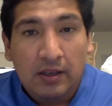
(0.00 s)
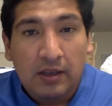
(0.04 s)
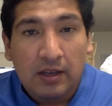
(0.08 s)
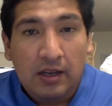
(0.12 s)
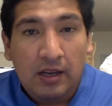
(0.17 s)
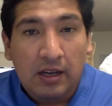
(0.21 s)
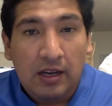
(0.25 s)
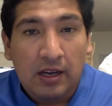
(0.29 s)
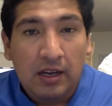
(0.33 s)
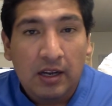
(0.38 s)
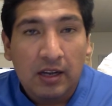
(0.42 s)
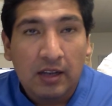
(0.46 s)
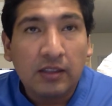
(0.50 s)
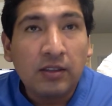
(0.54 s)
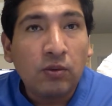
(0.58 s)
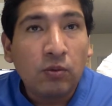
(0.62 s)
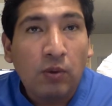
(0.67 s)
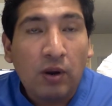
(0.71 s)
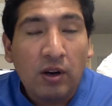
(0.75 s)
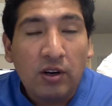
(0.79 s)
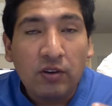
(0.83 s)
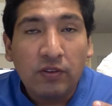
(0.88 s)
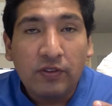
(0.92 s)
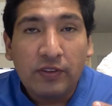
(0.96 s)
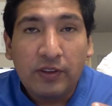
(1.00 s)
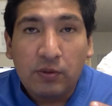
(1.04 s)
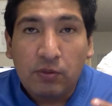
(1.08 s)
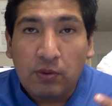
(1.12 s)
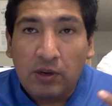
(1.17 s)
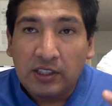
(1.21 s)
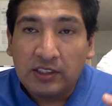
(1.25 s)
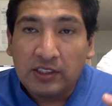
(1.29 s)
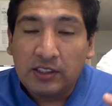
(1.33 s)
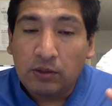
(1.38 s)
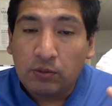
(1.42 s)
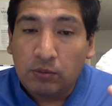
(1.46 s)
And one of the
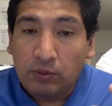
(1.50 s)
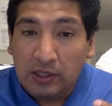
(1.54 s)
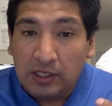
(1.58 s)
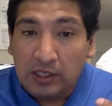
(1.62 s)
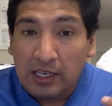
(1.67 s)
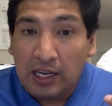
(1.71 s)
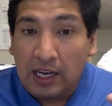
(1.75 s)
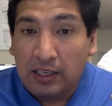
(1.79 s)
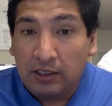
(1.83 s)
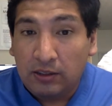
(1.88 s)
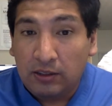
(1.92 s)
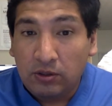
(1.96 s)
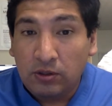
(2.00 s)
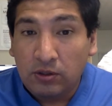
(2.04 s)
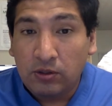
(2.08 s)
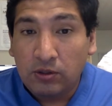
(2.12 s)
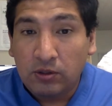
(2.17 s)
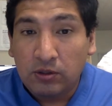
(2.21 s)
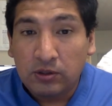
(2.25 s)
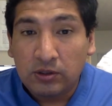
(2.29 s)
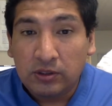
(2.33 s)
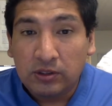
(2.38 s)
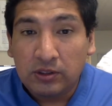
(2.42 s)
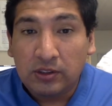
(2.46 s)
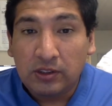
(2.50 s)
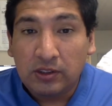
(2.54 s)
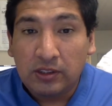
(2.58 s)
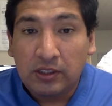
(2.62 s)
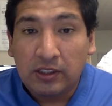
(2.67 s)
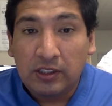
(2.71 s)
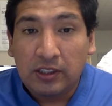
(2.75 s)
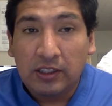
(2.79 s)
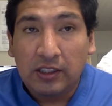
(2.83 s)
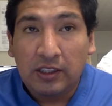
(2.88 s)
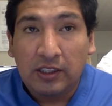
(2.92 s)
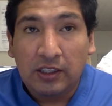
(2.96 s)
ones that we like to use
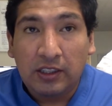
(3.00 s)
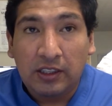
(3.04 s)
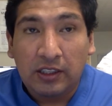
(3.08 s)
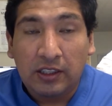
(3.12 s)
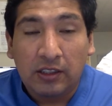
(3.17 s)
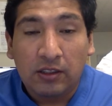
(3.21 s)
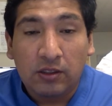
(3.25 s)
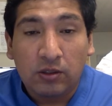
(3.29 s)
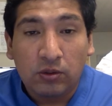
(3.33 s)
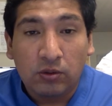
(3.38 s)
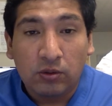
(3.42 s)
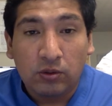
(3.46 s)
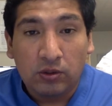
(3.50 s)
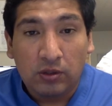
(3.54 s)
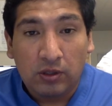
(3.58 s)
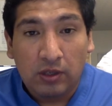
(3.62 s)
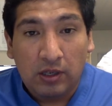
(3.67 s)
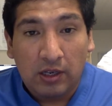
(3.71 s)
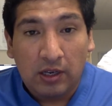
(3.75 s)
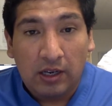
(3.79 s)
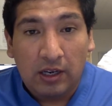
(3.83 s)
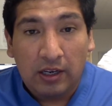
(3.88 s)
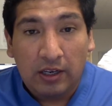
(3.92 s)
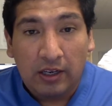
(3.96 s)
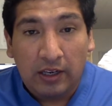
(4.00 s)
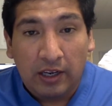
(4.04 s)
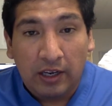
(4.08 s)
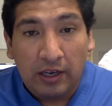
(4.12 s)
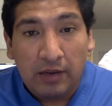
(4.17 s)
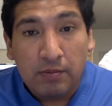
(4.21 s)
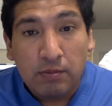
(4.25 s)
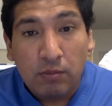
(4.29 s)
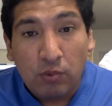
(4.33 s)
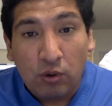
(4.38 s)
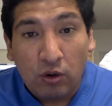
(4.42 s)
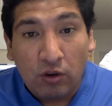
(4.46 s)
include a
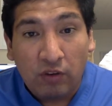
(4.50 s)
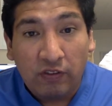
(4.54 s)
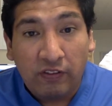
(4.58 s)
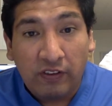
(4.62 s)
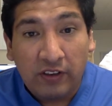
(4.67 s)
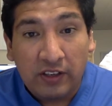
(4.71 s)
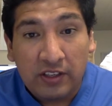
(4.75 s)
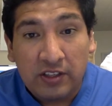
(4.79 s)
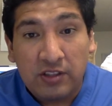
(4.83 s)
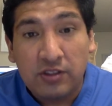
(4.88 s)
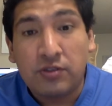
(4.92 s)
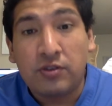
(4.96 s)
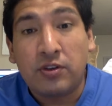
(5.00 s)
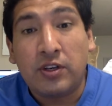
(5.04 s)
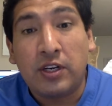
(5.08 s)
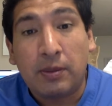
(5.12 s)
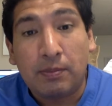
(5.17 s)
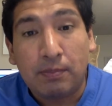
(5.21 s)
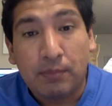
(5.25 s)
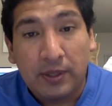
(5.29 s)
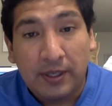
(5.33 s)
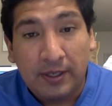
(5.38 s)
morphine drip.